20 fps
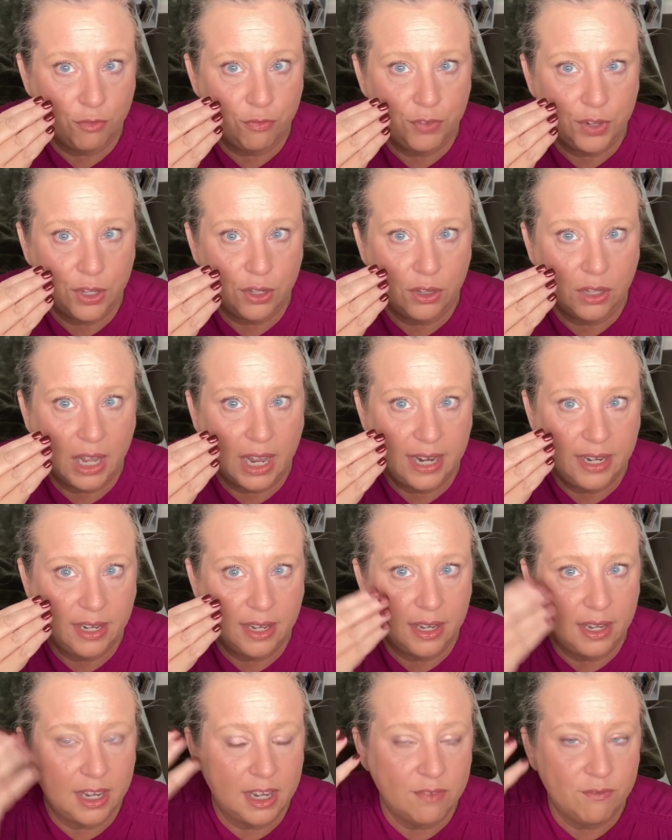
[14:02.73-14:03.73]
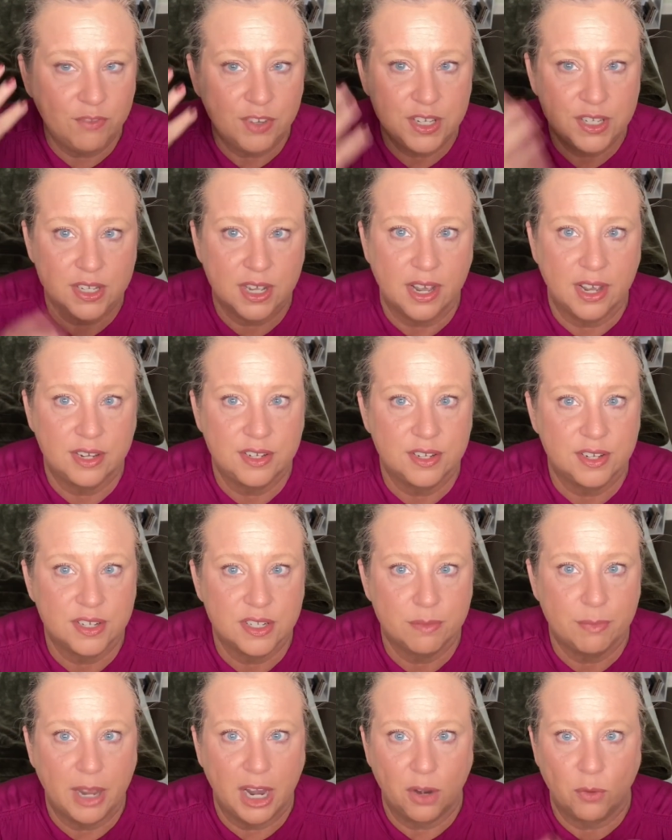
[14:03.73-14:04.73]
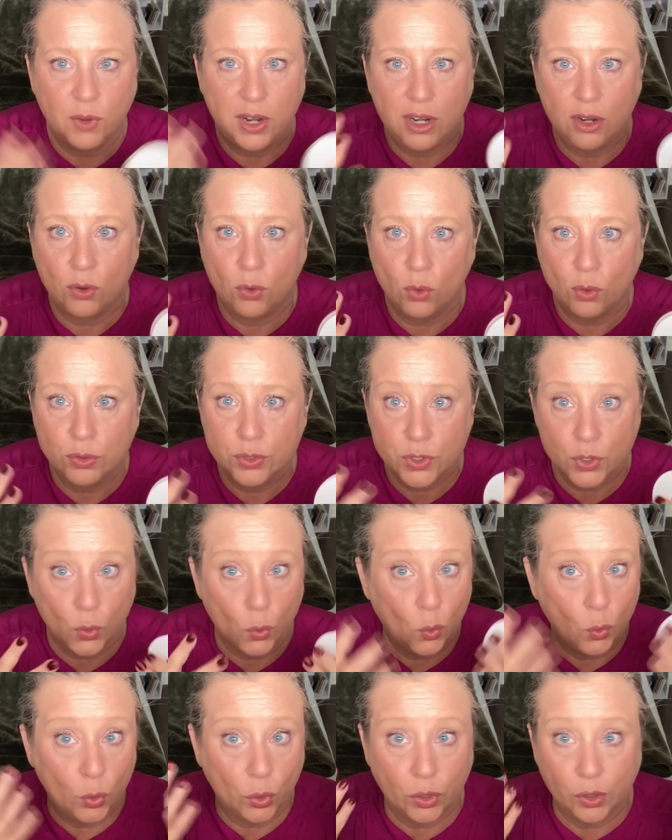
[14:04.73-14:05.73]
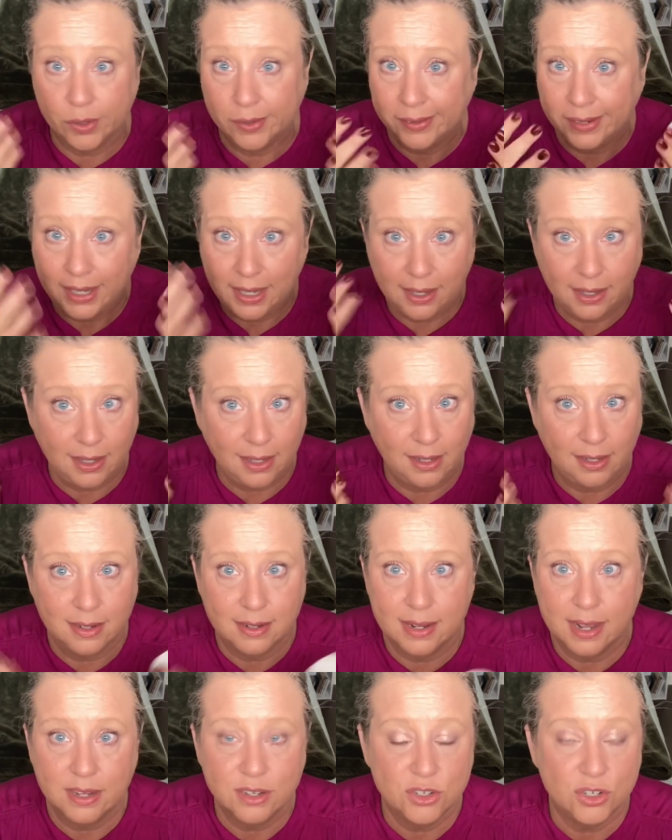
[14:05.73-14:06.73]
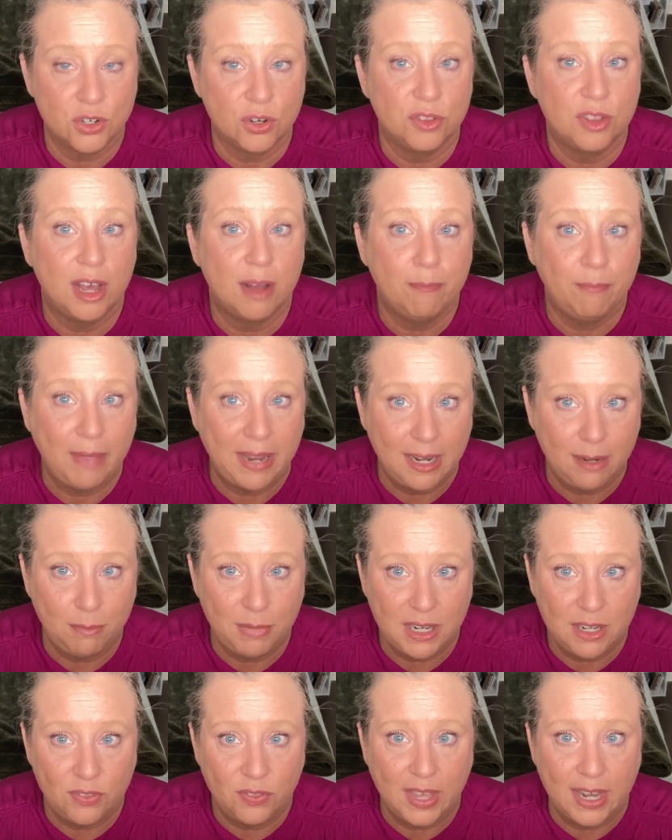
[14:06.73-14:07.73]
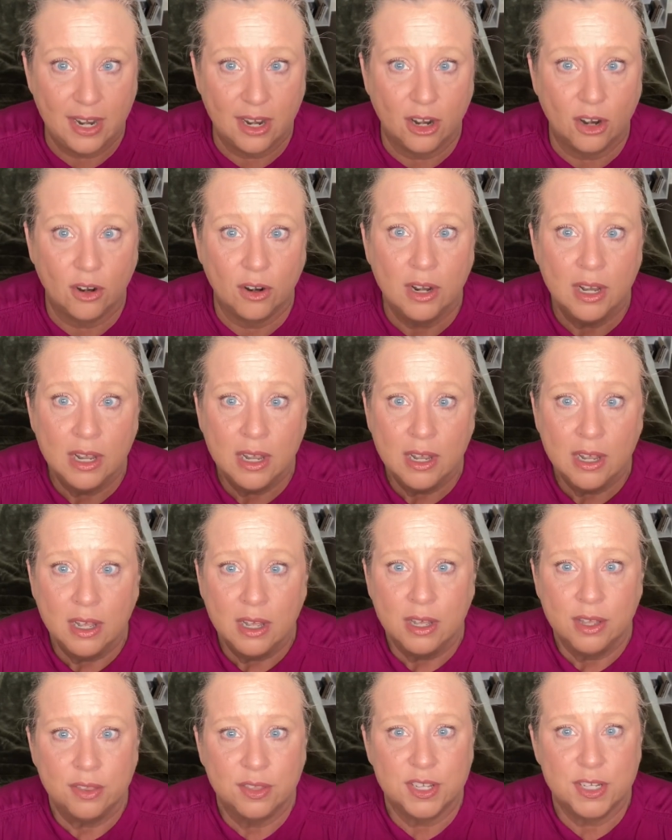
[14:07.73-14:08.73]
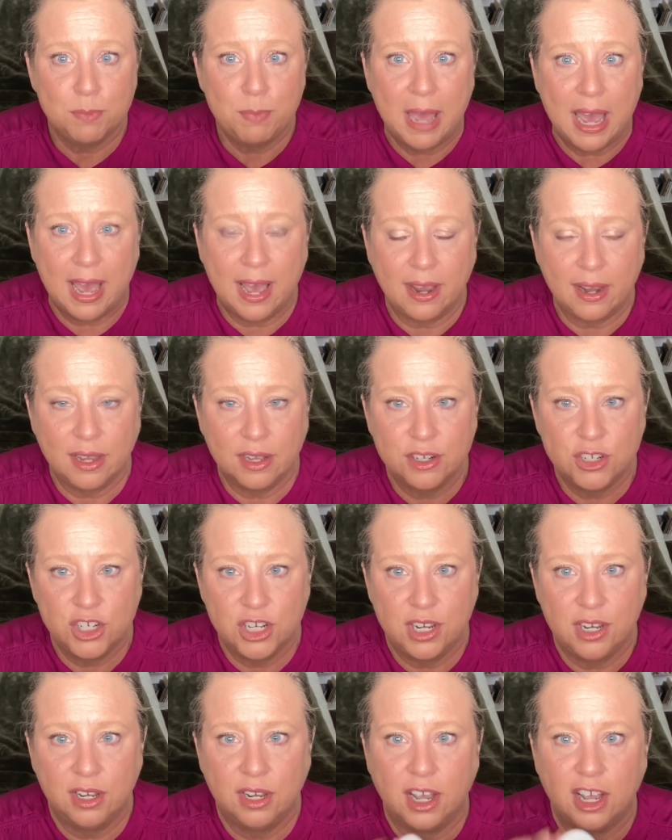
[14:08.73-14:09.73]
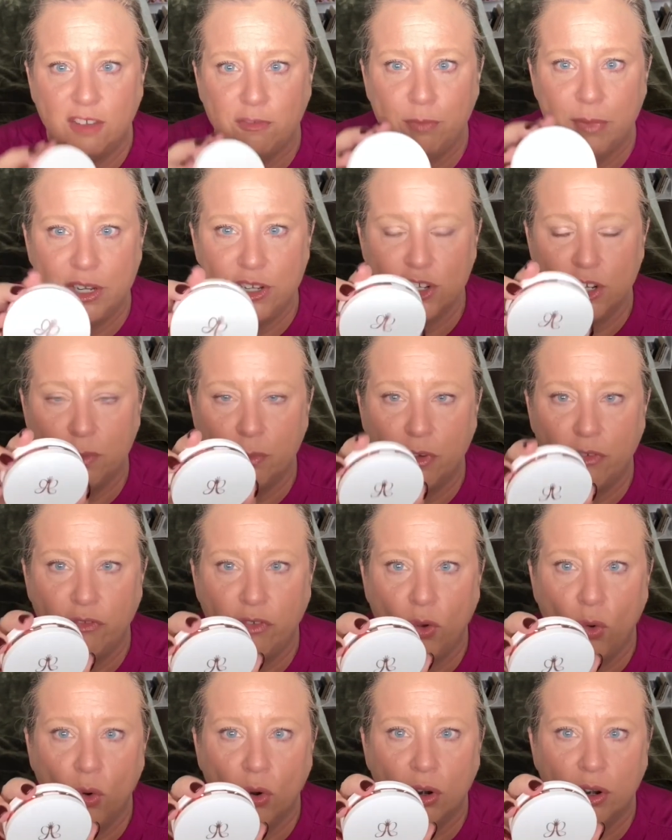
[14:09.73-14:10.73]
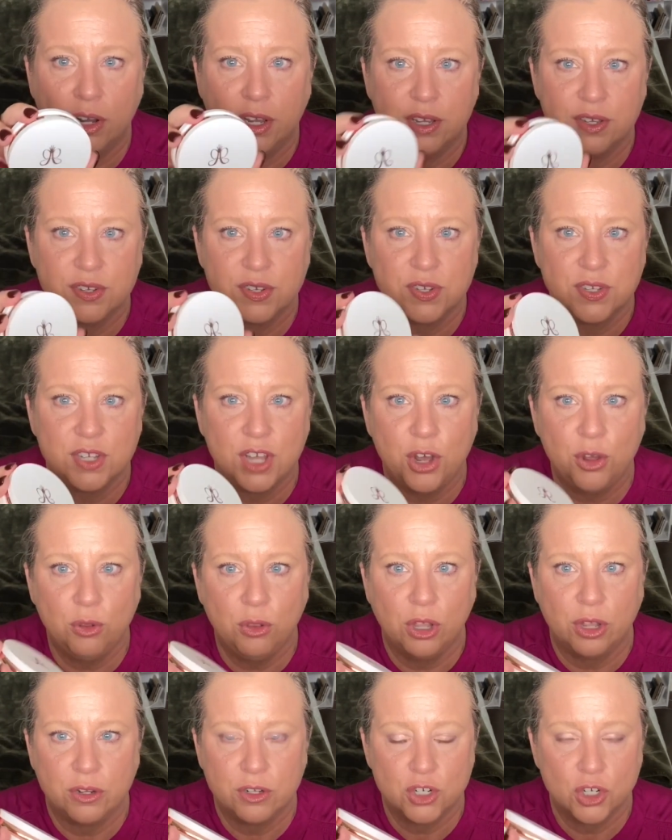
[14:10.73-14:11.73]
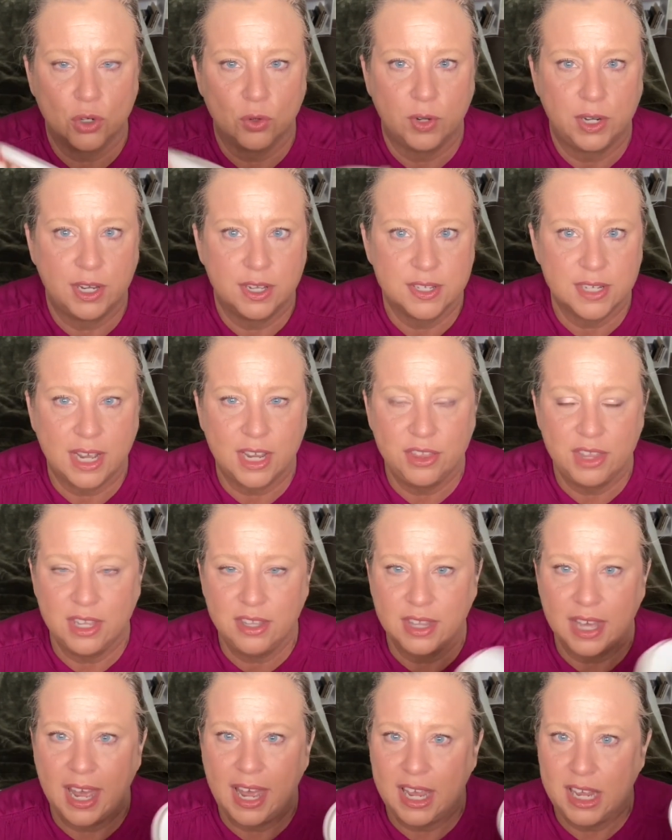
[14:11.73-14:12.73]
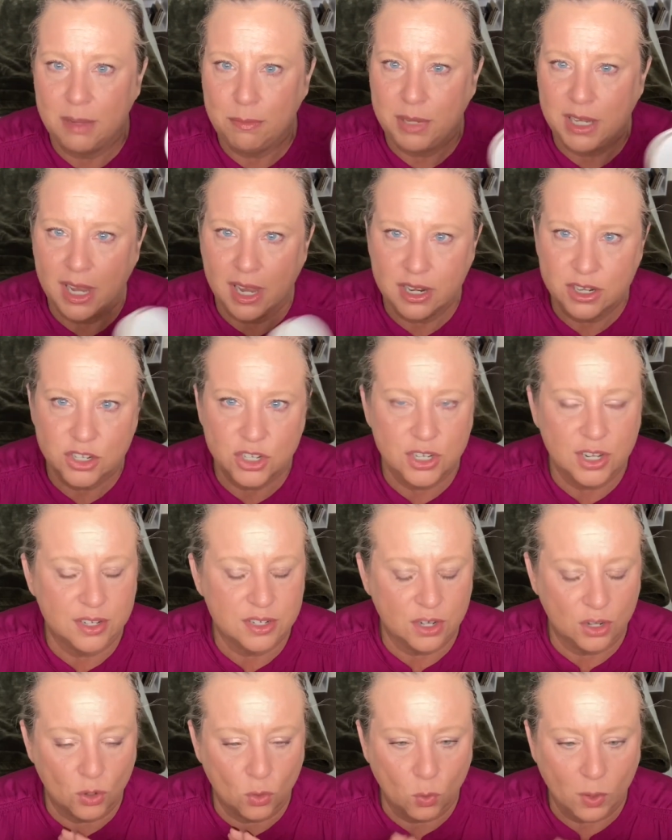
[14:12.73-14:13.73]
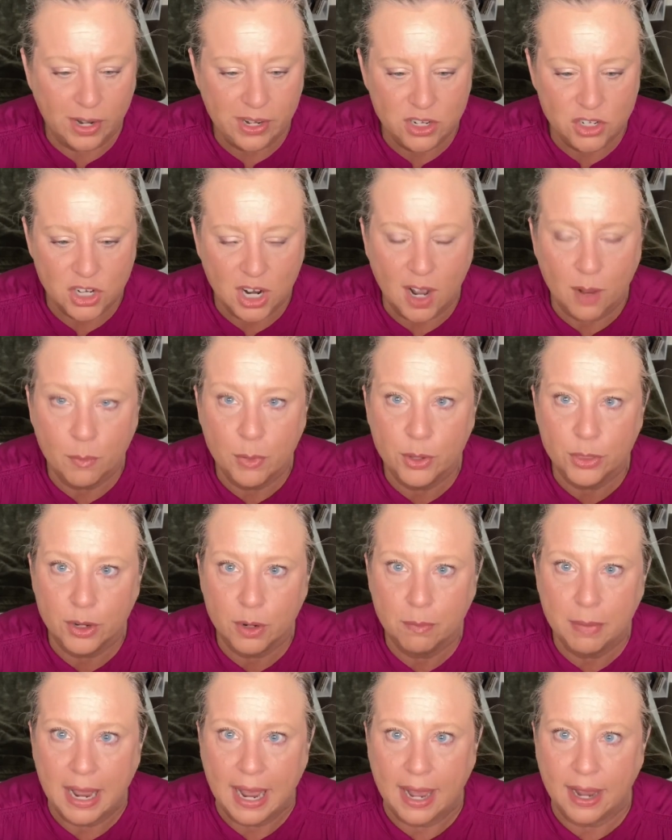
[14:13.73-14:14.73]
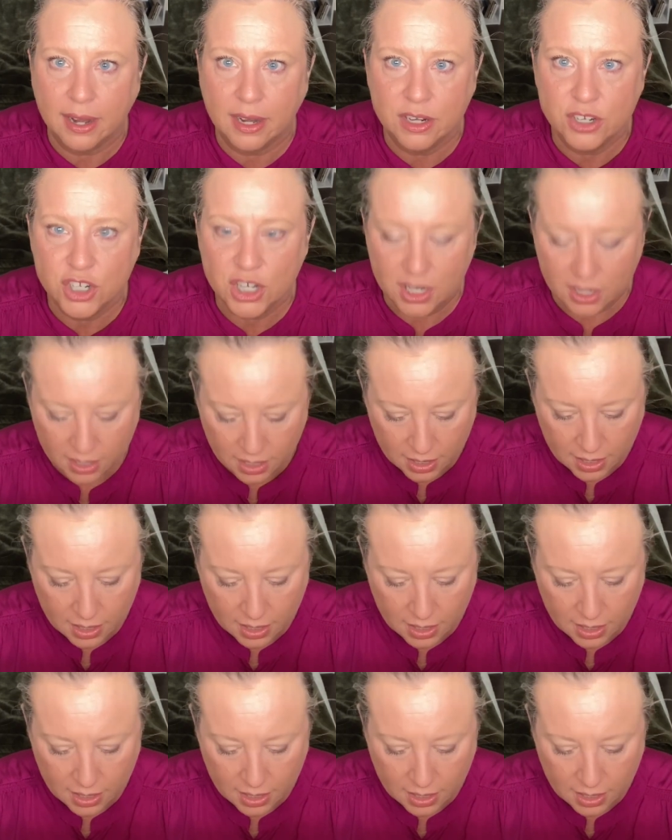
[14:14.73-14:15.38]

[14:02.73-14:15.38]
feel like it emphasizes my wrinkles or any texture that may be there. This packaging, I've mentioned before, is so luxurious. I think that ABH does a great job with their packaging.